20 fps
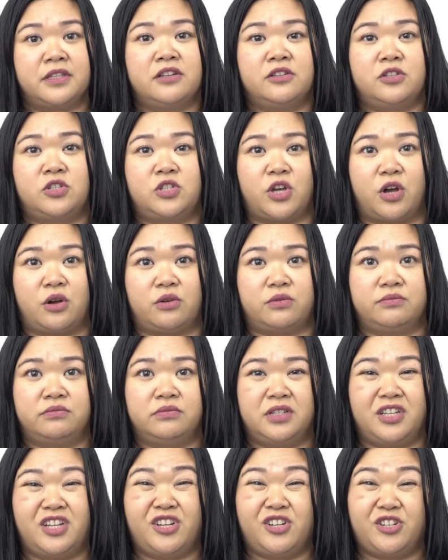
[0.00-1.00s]
So,
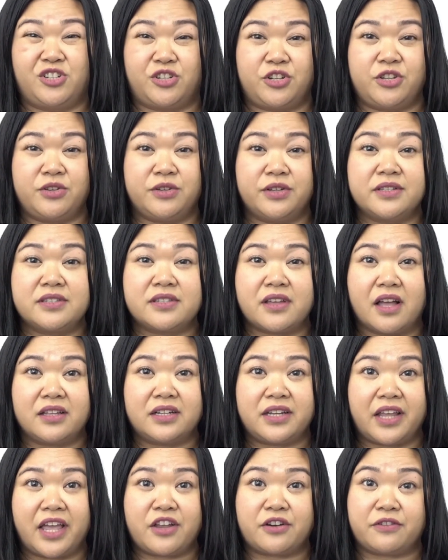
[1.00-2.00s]
should you
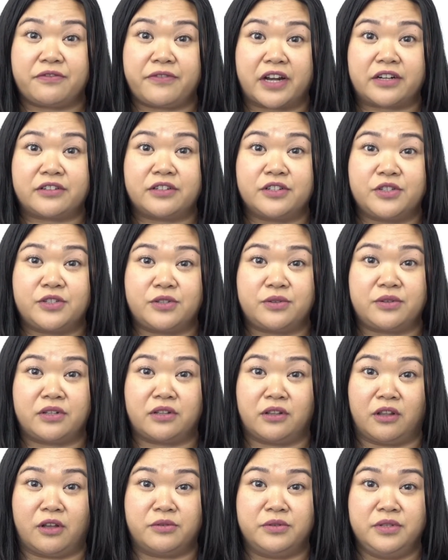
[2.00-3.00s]
consolidate your federal
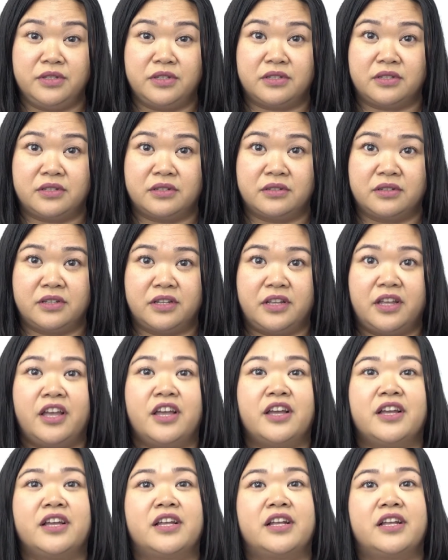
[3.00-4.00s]
student loans?
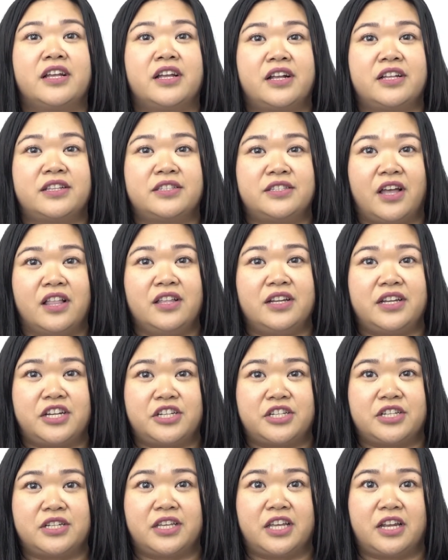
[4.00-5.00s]

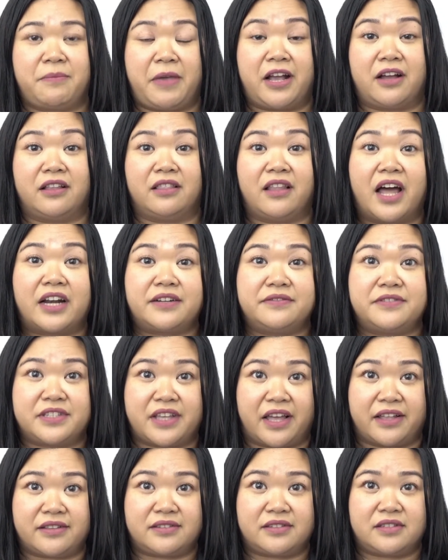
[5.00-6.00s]
Consolidation can make a lot of
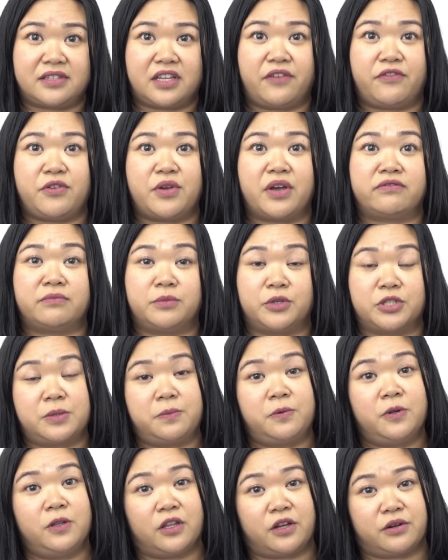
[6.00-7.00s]
sense if you have
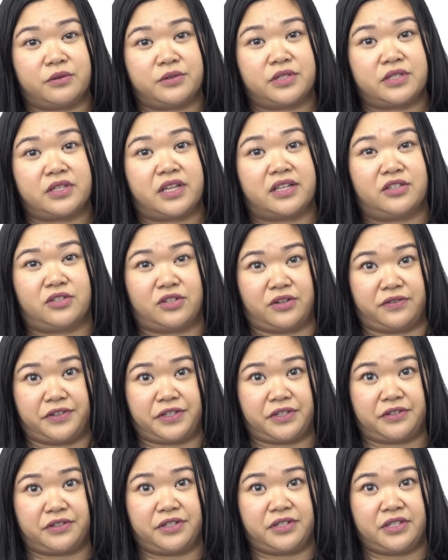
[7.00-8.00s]
multiple loans and
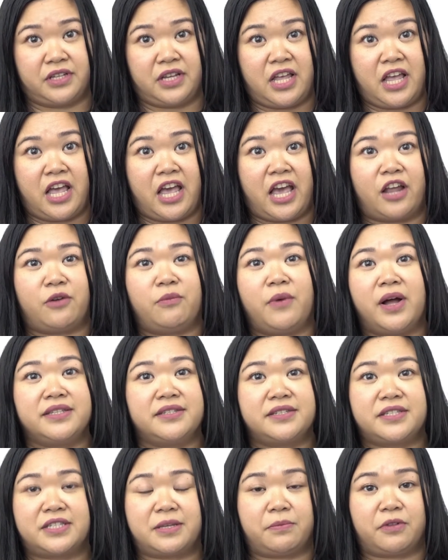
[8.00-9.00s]
servicers and want
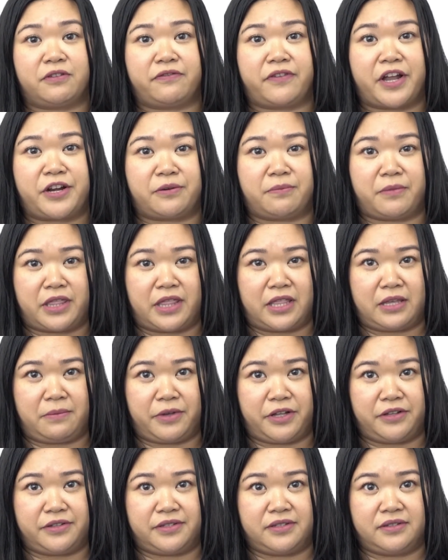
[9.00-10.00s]
to simplify your monthly
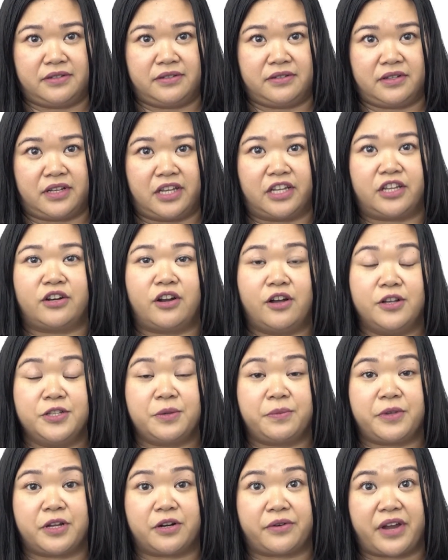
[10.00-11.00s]
bills. It can
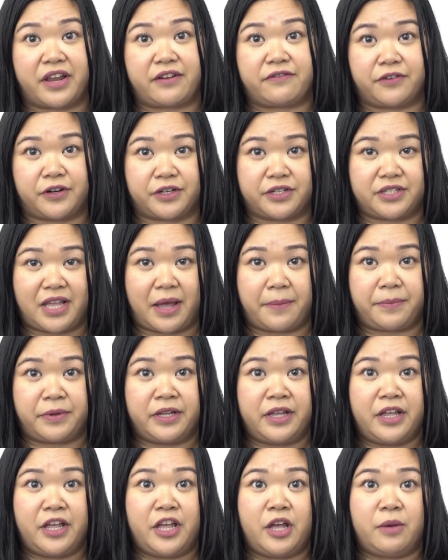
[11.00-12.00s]
also be a great first step
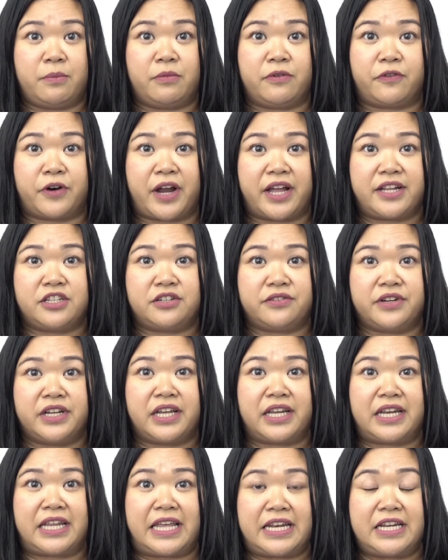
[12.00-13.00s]
before entering
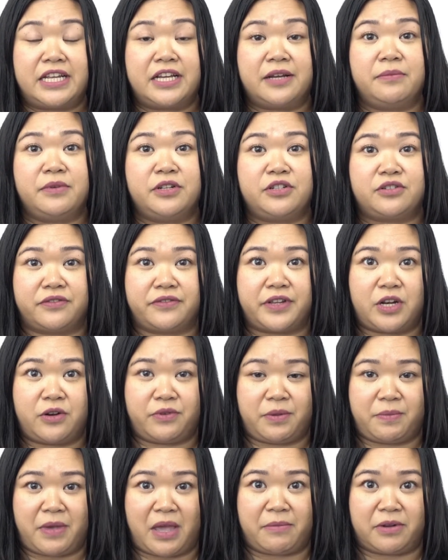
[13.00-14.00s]
an income-driven
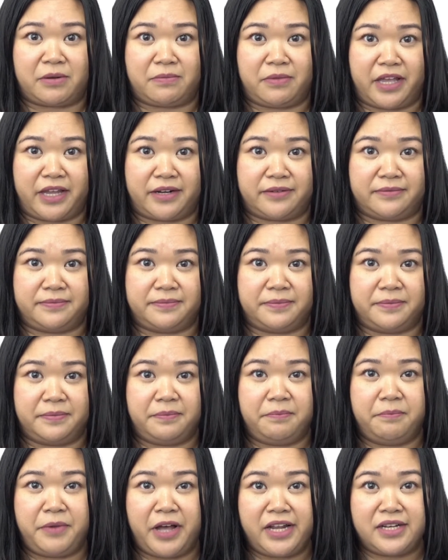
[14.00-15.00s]
repayment plan.
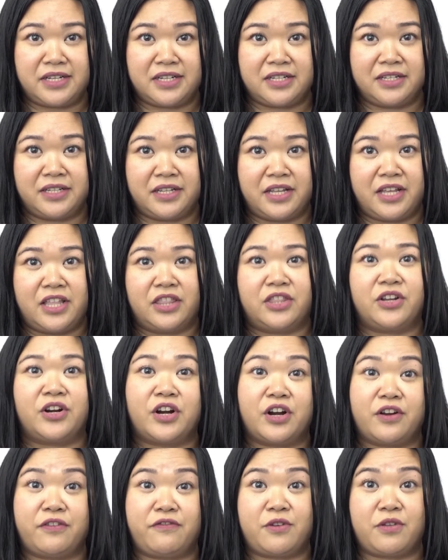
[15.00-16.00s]
But there
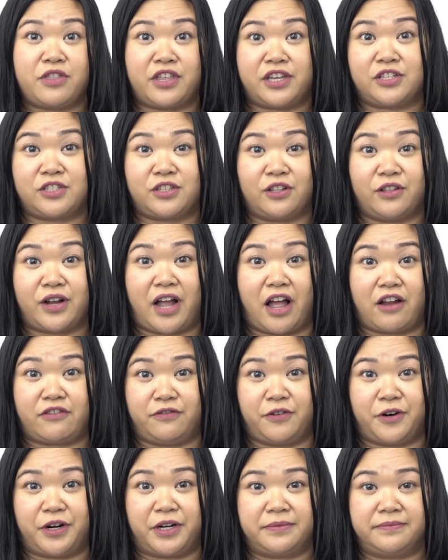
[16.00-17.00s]
are a few things to look out
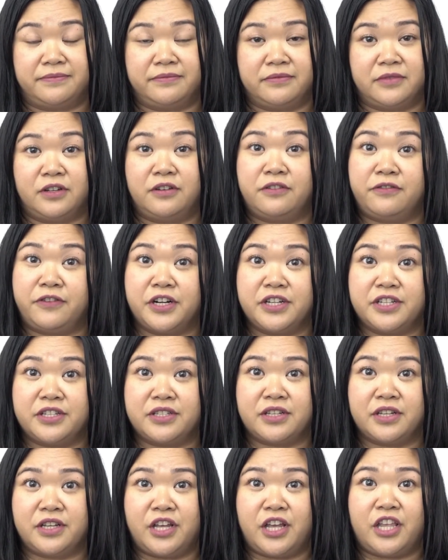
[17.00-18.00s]
for.
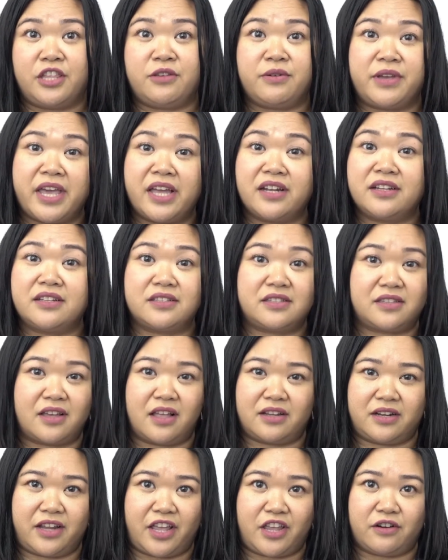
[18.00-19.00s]
First, you can't
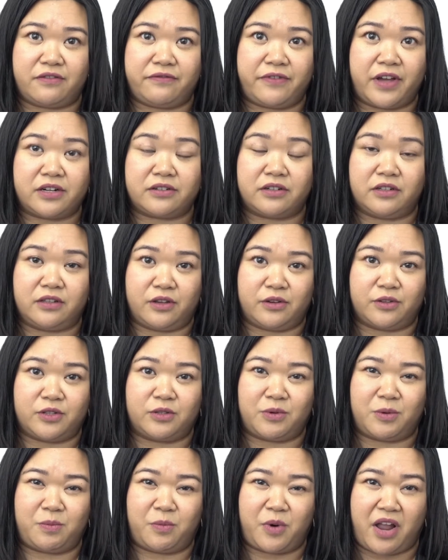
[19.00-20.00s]
consolidate your federal
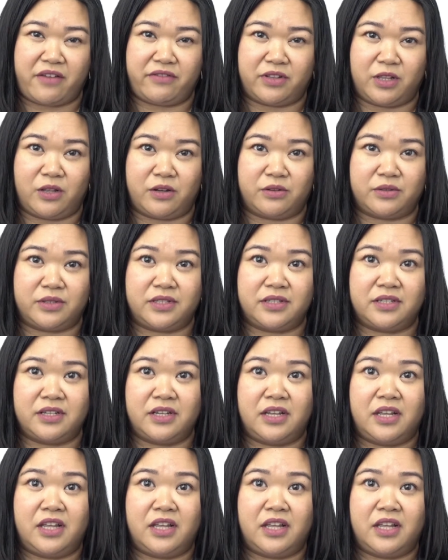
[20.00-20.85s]
loans with private loans.